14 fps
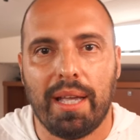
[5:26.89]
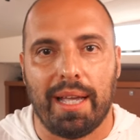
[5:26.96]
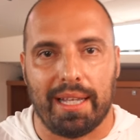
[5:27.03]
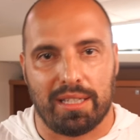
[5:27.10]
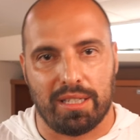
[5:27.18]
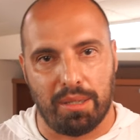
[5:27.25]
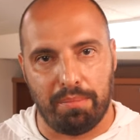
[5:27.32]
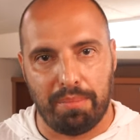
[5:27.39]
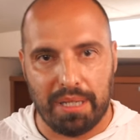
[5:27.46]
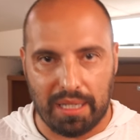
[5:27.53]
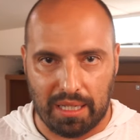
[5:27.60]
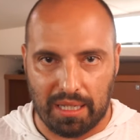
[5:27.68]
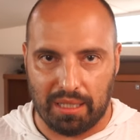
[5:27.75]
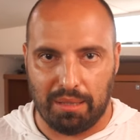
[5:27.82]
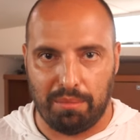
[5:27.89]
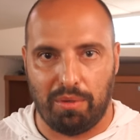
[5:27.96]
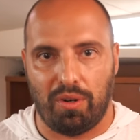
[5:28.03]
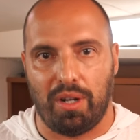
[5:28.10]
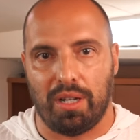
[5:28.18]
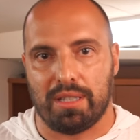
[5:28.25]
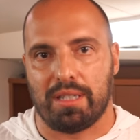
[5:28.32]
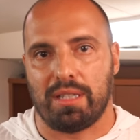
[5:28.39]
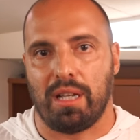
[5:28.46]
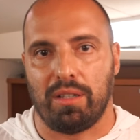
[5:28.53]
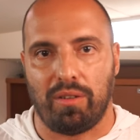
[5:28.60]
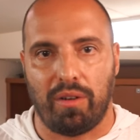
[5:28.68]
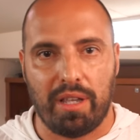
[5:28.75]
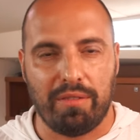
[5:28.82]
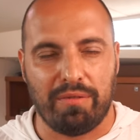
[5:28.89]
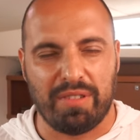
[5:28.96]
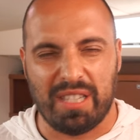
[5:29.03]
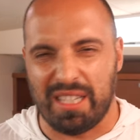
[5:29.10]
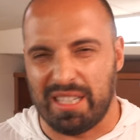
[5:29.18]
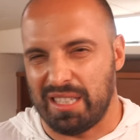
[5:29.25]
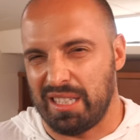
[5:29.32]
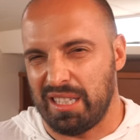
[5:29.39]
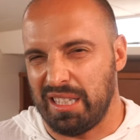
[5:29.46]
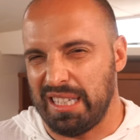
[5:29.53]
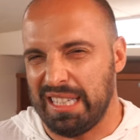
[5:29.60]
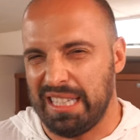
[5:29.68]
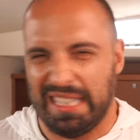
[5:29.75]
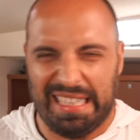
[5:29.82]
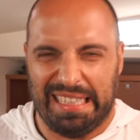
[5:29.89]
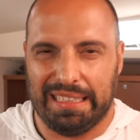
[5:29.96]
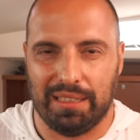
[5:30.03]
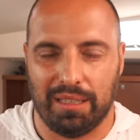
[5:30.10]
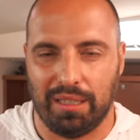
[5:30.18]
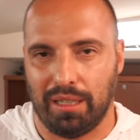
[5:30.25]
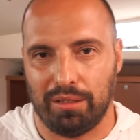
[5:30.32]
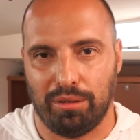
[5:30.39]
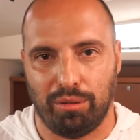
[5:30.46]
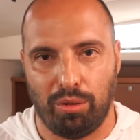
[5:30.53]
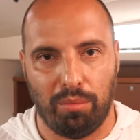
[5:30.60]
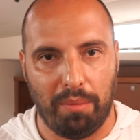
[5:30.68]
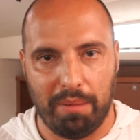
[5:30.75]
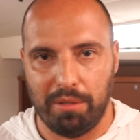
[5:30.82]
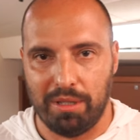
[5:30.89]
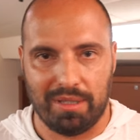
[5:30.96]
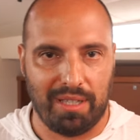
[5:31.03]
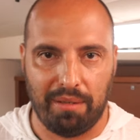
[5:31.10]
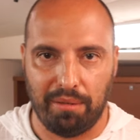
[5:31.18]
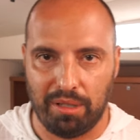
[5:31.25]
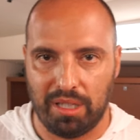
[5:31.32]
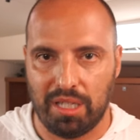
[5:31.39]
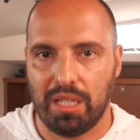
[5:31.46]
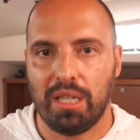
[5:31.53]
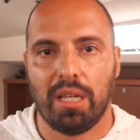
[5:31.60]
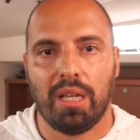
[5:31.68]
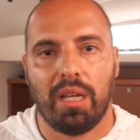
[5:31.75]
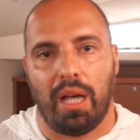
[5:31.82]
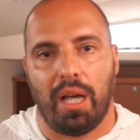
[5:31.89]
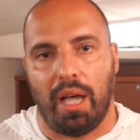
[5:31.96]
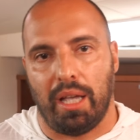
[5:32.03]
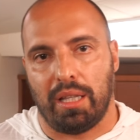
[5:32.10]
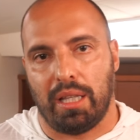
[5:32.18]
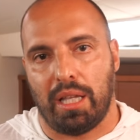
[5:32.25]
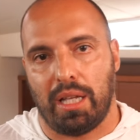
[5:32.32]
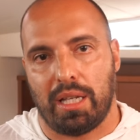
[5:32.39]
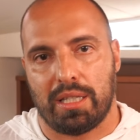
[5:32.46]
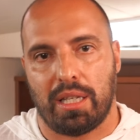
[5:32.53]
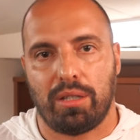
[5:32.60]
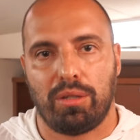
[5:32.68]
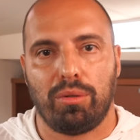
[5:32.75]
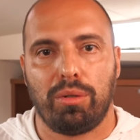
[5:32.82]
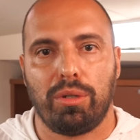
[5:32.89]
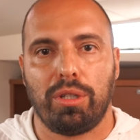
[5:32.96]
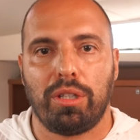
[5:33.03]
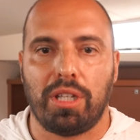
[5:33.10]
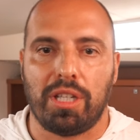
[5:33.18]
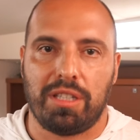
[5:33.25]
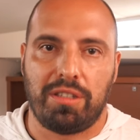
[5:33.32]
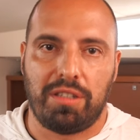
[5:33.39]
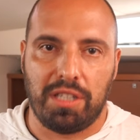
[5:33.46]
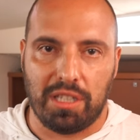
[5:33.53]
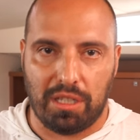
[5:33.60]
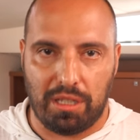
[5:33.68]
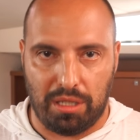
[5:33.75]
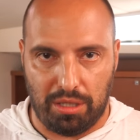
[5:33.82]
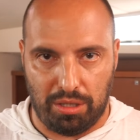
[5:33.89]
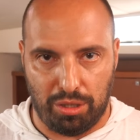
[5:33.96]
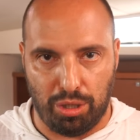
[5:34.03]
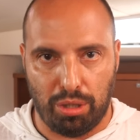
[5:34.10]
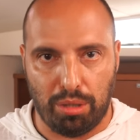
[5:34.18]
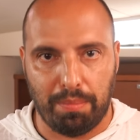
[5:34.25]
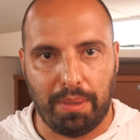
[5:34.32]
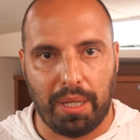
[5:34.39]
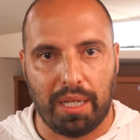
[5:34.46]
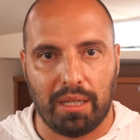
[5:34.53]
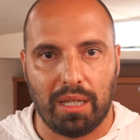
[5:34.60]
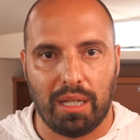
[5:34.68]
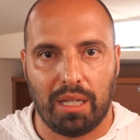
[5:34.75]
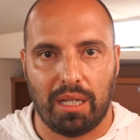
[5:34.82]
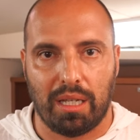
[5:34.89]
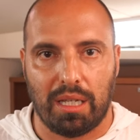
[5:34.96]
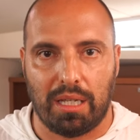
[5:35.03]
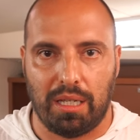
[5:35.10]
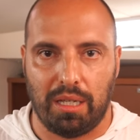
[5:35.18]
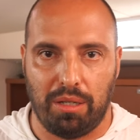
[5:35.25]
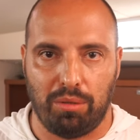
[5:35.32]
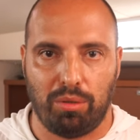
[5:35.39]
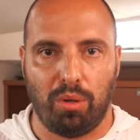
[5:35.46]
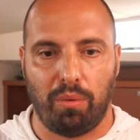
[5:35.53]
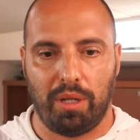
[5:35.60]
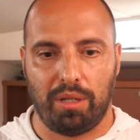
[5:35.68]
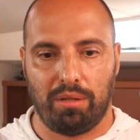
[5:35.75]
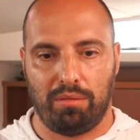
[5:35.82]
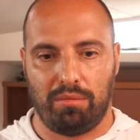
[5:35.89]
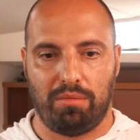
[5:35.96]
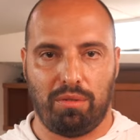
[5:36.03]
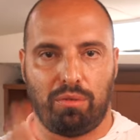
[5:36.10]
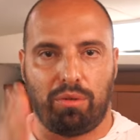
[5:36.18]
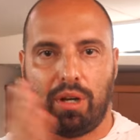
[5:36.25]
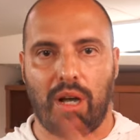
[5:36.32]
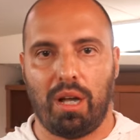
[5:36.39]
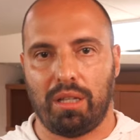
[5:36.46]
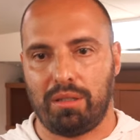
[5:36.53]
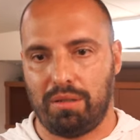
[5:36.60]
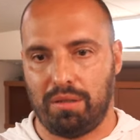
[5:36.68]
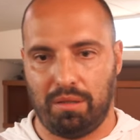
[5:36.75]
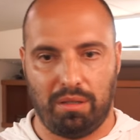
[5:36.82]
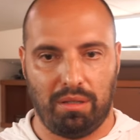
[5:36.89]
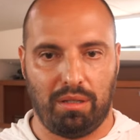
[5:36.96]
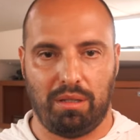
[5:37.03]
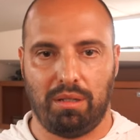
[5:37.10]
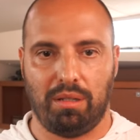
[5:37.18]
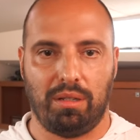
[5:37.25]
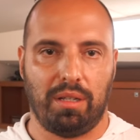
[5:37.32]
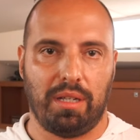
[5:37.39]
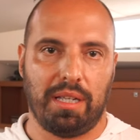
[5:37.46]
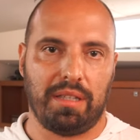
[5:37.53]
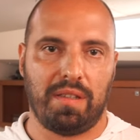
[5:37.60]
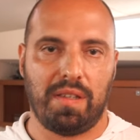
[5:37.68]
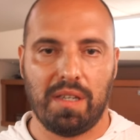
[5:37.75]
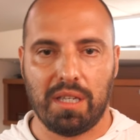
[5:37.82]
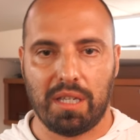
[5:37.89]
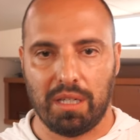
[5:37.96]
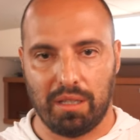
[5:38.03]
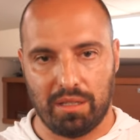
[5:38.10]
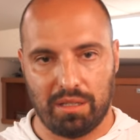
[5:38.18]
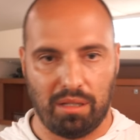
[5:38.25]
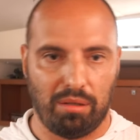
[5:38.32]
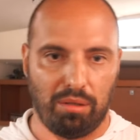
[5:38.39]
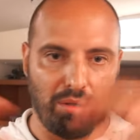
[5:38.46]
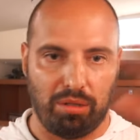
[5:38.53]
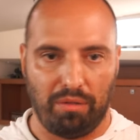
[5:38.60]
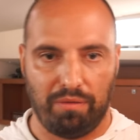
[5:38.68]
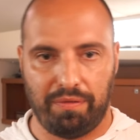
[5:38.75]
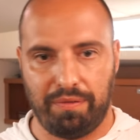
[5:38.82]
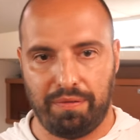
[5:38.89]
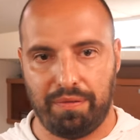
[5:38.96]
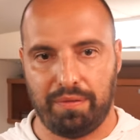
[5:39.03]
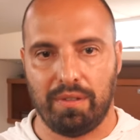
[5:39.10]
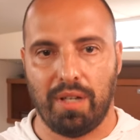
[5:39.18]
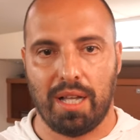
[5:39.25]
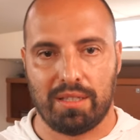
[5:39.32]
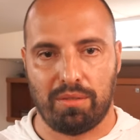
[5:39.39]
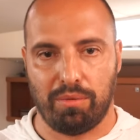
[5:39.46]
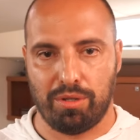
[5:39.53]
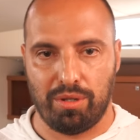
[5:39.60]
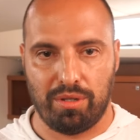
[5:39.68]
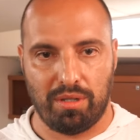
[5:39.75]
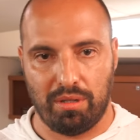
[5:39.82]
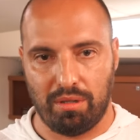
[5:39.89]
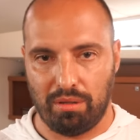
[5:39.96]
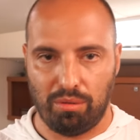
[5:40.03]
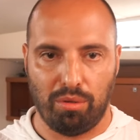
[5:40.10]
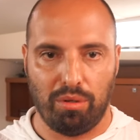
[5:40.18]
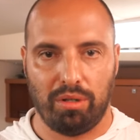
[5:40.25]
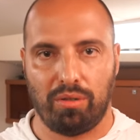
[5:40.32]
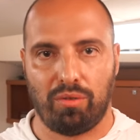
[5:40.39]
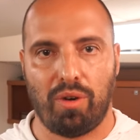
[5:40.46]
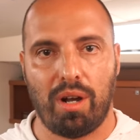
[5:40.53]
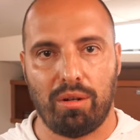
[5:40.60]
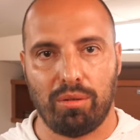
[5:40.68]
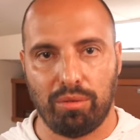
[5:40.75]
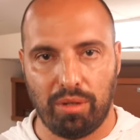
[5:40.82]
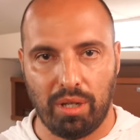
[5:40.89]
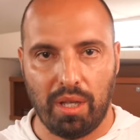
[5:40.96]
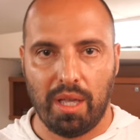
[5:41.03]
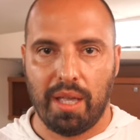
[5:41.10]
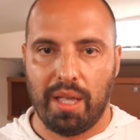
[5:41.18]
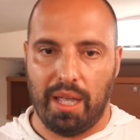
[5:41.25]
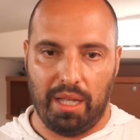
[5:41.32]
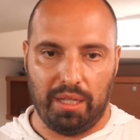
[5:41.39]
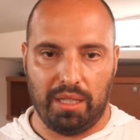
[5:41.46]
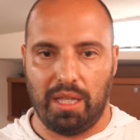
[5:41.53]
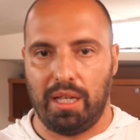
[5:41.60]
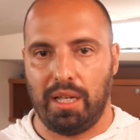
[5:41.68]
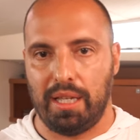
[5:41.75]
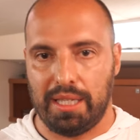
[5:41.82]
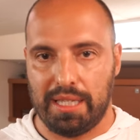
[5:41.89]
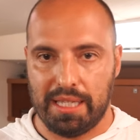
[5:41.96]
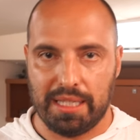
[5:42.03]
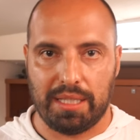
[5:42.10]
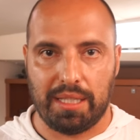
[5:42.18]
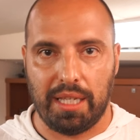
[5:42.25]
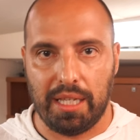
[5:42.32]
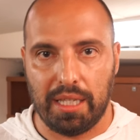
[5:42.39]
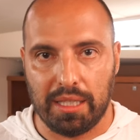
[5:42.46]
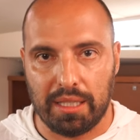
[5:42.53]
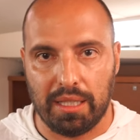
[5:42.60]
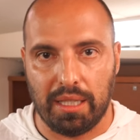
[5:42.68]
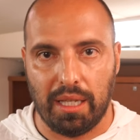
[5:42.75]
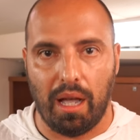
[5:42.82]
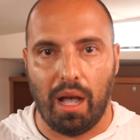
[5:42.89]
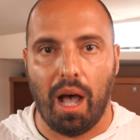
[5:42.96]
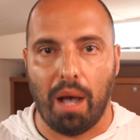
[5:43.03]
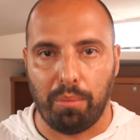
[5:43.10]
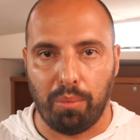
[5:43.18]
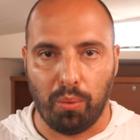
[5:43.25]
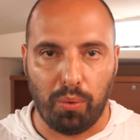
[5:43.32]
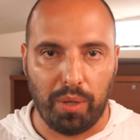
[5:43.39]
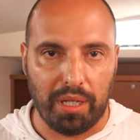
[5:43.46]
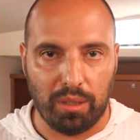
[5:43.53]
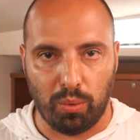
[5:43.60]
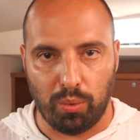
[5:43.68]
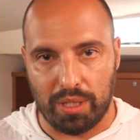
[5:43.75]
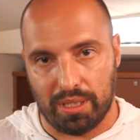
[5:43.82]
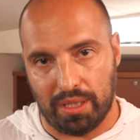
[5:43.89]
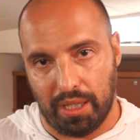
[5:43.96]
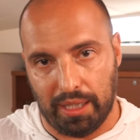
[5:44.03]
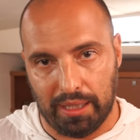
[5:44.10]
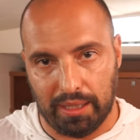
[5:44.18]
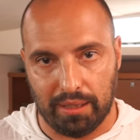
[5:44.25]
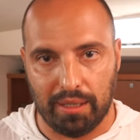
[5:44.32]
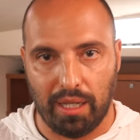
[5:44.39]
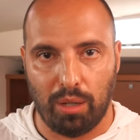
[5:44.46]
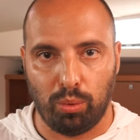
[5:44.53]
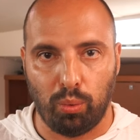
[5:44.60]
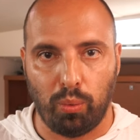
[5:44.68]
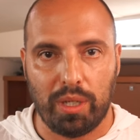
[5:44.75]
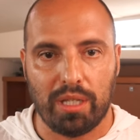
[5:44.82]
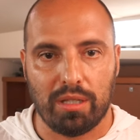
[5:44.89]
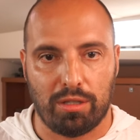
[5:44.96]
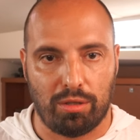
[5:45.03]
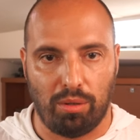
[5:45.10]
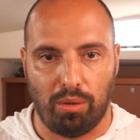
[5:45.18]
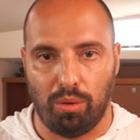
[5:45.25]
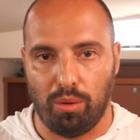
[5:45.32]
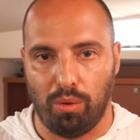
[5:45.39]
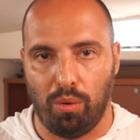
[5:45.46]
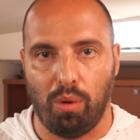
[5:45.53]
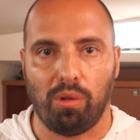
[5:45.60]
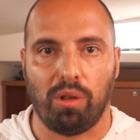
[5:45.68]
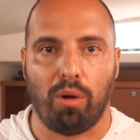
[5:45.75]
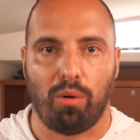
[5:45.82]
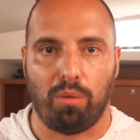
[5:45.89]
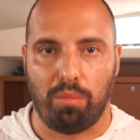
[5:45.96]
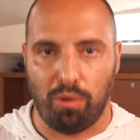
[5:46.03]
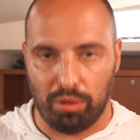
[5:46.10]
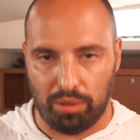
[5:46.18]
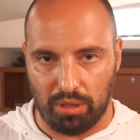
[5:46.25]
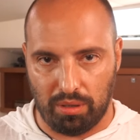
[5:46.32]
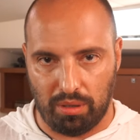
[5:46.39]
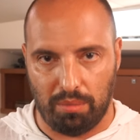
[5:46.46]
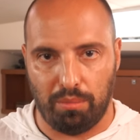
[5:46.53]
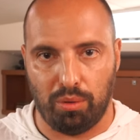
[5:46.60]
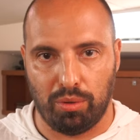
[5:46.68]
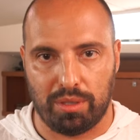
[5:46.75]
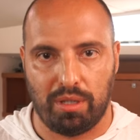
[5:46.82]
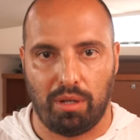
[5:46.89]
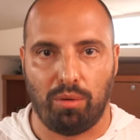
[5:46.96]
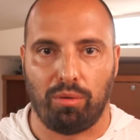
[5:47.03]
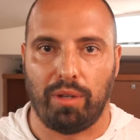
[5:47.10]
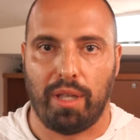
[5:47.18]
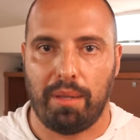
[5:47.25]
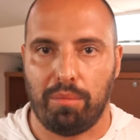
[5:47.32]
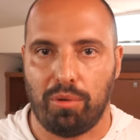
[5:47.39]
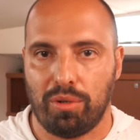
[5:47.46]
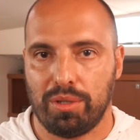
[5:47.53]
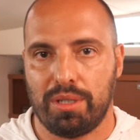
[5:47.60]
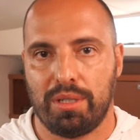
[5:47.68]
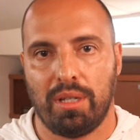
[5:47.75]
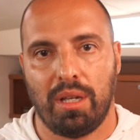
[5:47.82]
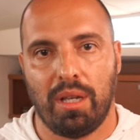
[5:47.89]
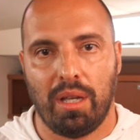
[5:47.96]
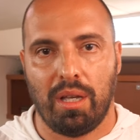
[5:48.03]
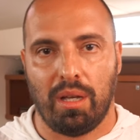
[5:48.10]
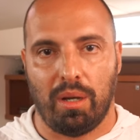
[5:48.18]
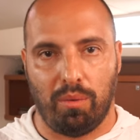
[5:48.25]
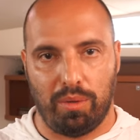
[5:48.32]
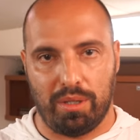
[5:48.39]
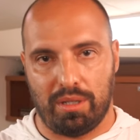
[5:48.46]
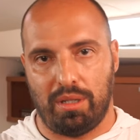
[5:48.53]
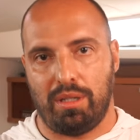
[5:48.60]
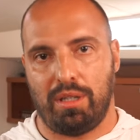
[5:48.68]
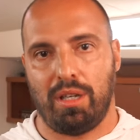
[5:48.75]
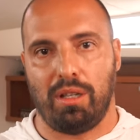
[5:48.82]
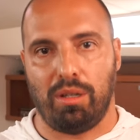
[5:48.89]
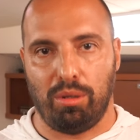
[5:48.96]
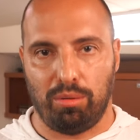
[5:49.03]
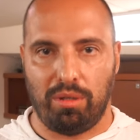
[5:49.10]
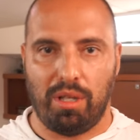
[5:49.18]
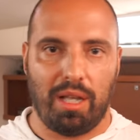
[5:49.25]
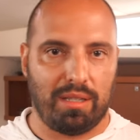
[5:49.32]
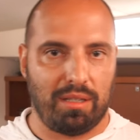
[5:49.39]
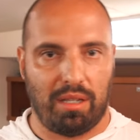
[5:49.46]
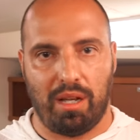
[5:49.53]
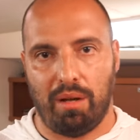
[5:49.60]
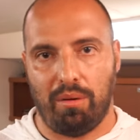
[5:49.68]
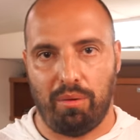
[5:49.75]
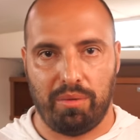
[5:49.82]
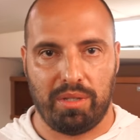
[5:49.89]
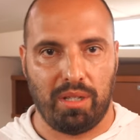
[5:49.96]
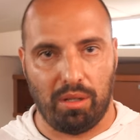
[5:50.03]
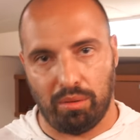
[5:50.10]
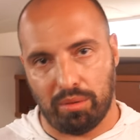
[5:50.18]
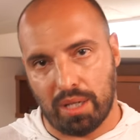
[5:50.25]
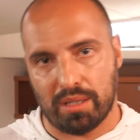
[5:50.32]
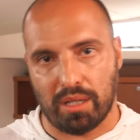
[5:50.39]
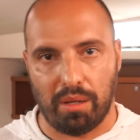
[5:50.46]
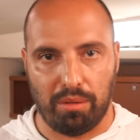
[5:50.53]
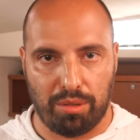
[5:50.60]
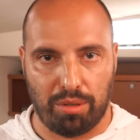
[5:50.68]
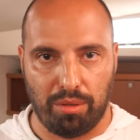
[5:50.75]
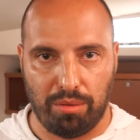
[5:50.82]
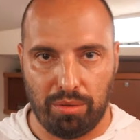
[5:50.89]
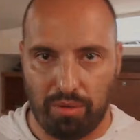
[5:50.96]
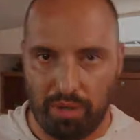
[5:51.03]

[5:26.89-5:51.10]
It is a big catamaran, Sunreef 60 uh, I don't know maybe 70 and uh, they doing a teak job and uh, you know when you cut uh, teak it is a lot of dust which is going around and he stayed upwind, we stay in downwind, so all our boat and boats our neighbors with a yellow dust, cover. with yellow dust, I will show you